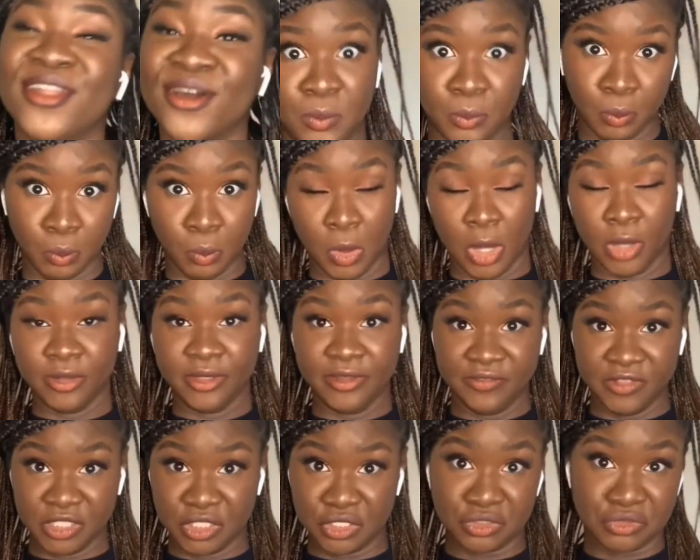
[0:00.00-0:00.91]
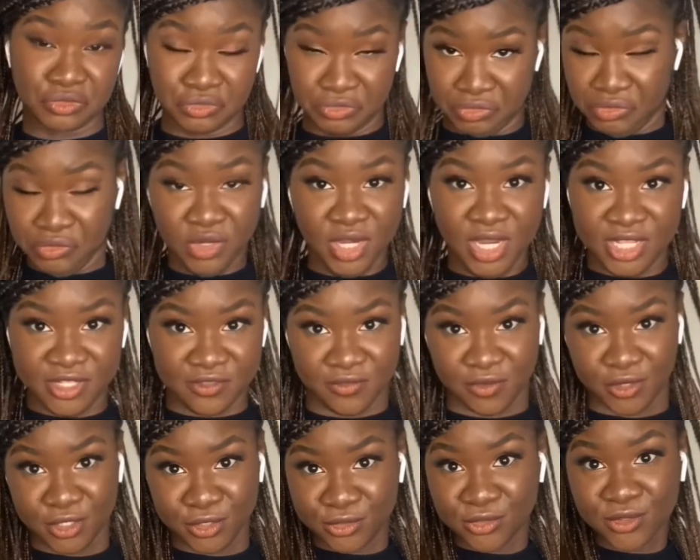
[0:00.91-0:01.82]
Well, if it's too late for you
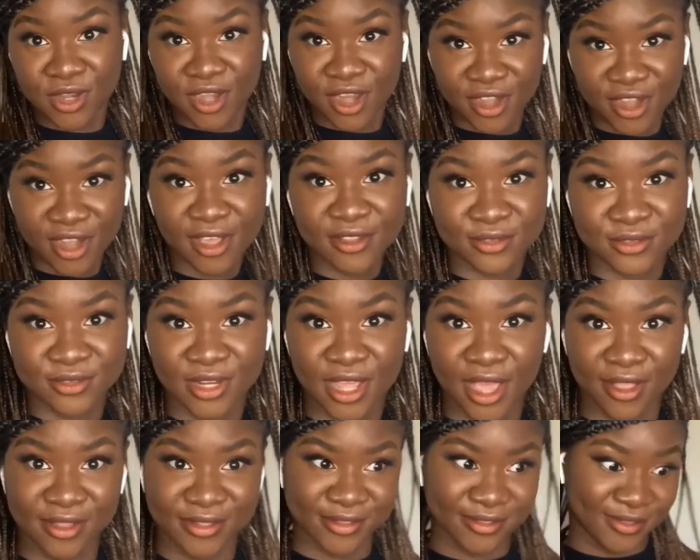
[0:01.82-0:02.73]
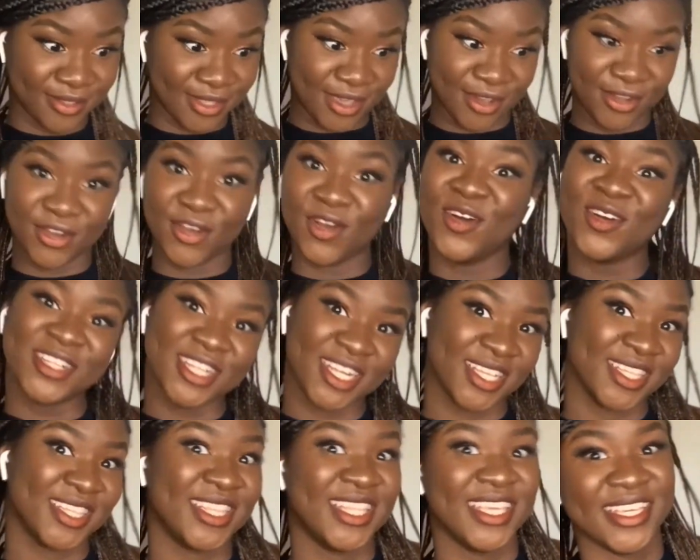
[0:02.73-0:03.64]
to learn how to dance, there are other
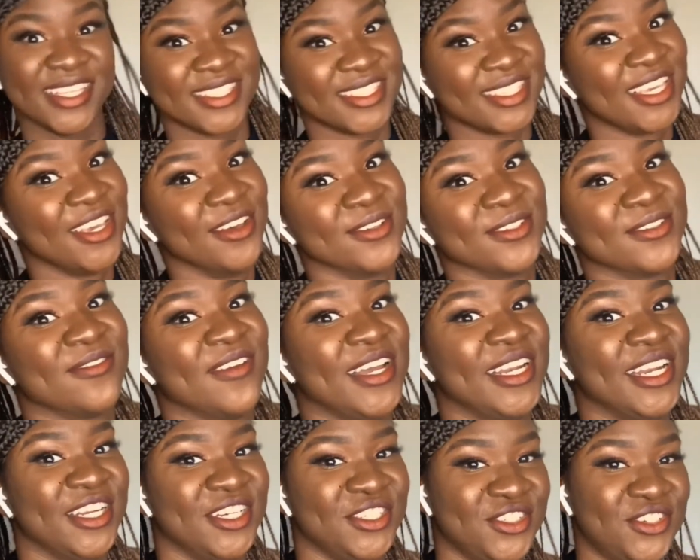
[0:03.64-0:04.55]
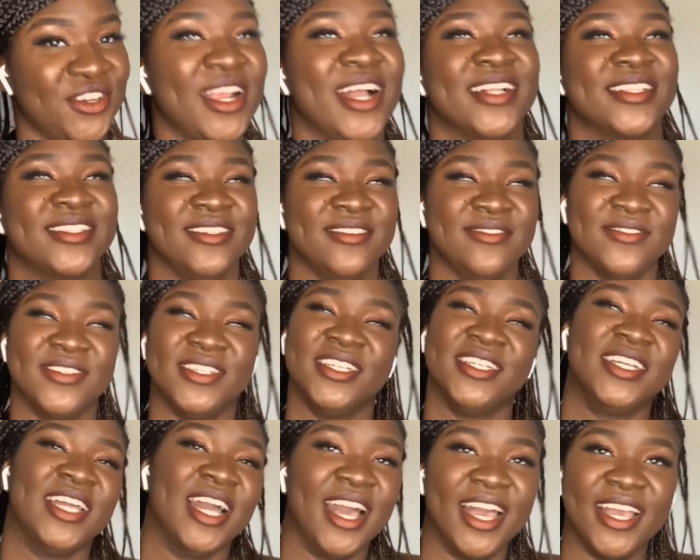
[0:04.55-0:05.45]
things girls find attractive in a
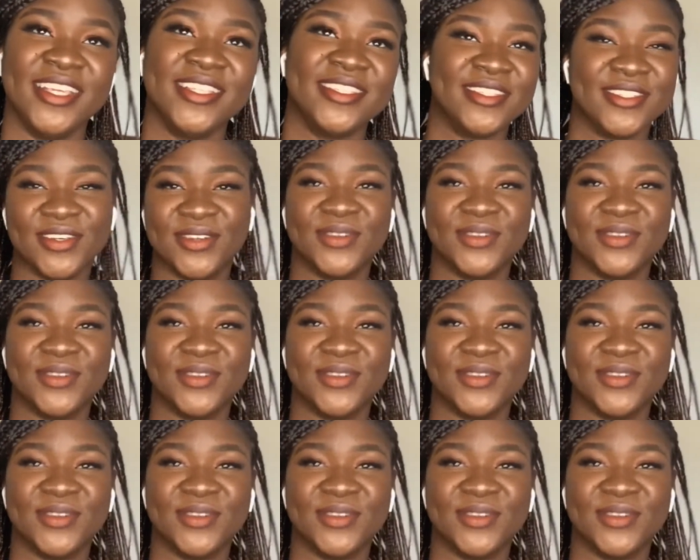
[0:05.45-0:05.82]
guy, so.